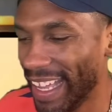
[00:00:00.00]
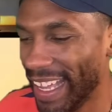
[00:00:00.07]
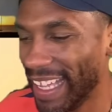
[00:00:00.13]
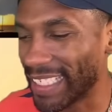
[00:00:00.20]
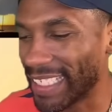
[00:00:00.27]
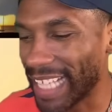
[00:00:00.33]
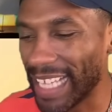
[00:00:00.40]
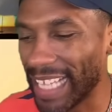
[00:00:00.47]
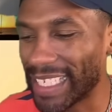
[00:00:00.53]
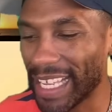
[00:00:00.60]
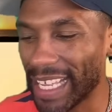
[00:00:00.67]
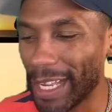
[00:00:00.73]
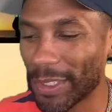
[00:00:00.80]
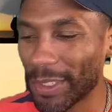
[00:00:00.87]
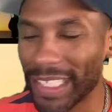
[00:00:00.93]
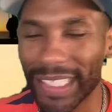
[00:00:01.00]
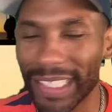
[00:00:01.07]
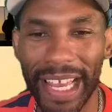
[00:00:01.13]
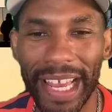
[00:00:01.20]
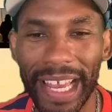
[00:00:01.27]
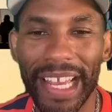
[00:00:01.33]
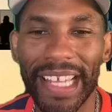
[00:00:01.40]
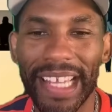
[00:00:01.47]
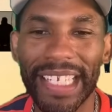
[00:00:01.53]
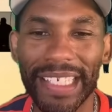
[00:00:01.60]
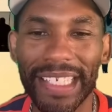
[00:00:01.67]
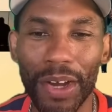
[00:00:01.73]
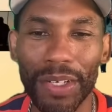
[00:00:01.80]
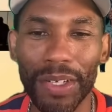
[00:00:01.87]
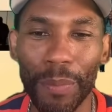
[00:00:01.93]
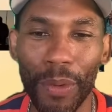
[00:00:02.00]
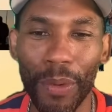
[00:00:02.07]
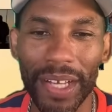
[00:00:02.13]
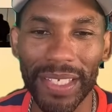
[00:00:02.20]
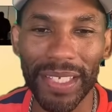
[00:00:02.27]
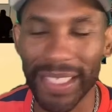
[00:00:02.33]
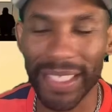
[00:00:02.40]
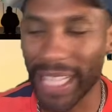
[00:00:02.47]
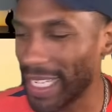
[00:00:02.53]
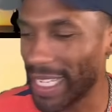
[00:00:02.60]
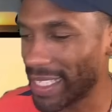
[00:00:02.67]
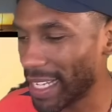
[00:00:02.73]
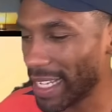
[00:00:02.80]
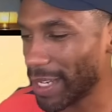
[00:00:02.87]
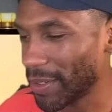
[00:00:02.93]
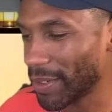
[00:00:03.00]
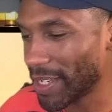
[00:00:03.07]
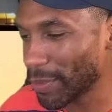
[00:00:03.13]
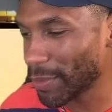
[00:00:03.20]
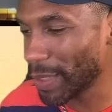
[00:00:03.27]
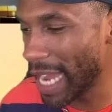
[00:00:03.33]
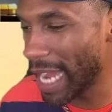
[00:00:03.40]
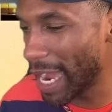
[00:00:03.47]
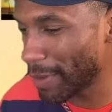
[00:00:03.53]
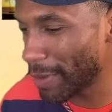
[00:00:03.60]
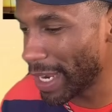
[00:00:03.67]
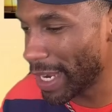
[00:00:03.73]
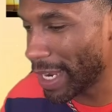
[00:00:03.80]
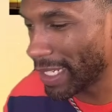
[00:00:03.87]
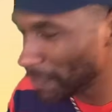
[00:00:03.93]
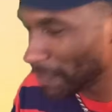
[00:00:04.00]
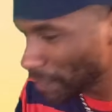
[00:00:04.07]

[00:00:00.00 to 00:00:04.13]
Stay single. She said she told the boys to stay single because we not ready.